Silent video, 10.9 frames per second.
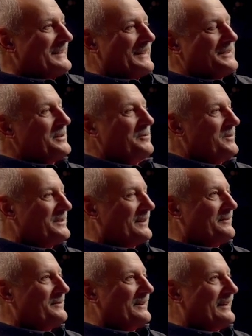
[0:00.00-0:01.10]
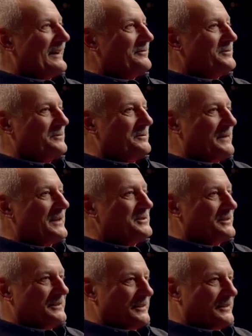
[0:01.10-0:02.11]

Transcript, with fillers: I don't know what I, I, have to imagine.